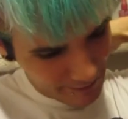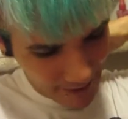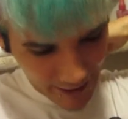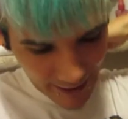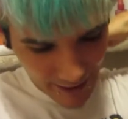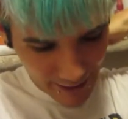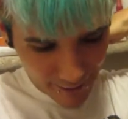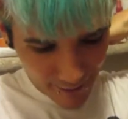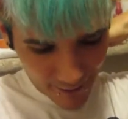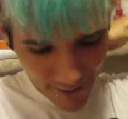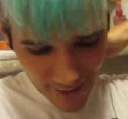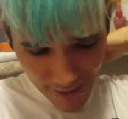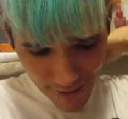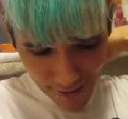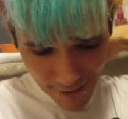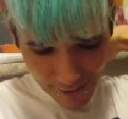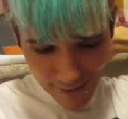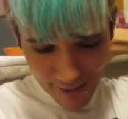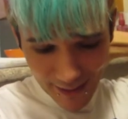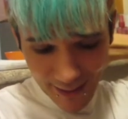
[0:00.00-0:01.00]
All right, we're gonna
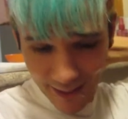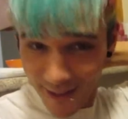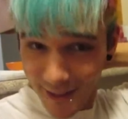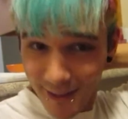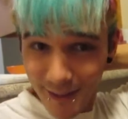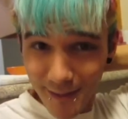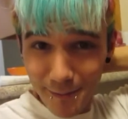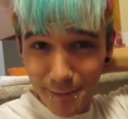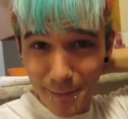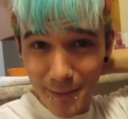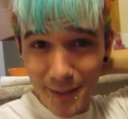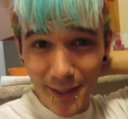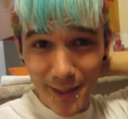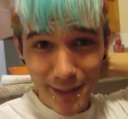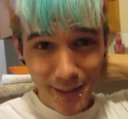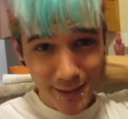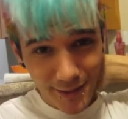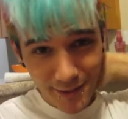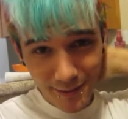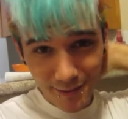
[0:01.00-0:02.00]
go eat and
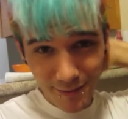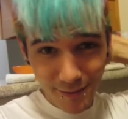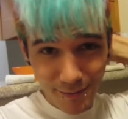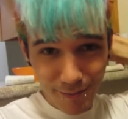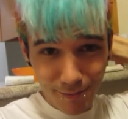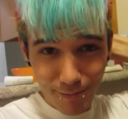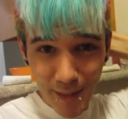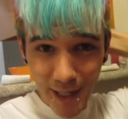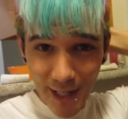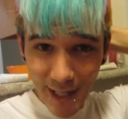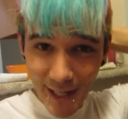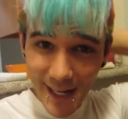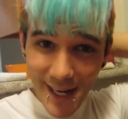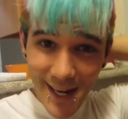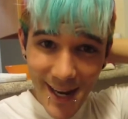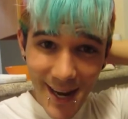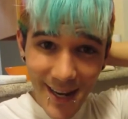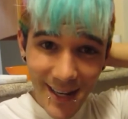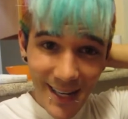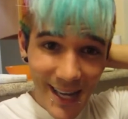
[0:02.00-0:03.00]
be
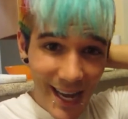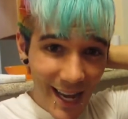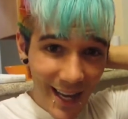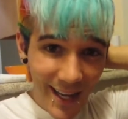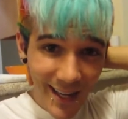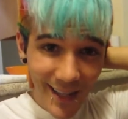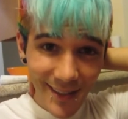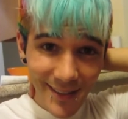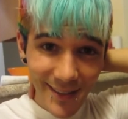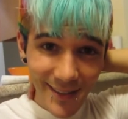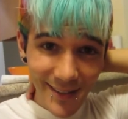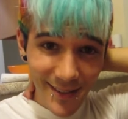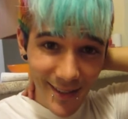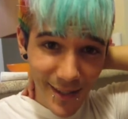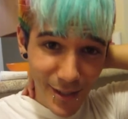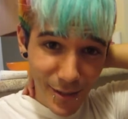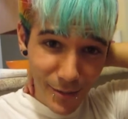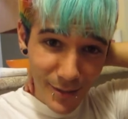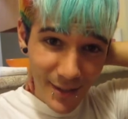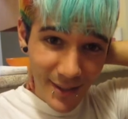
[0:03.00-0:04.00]
merry and gay.
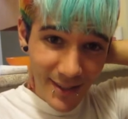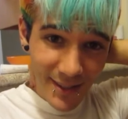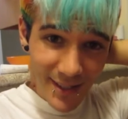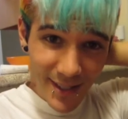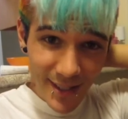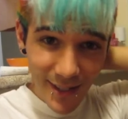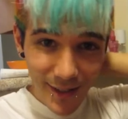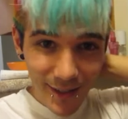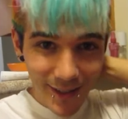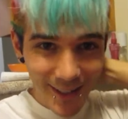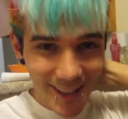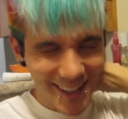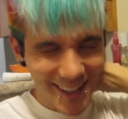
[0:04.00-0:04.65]
So merry?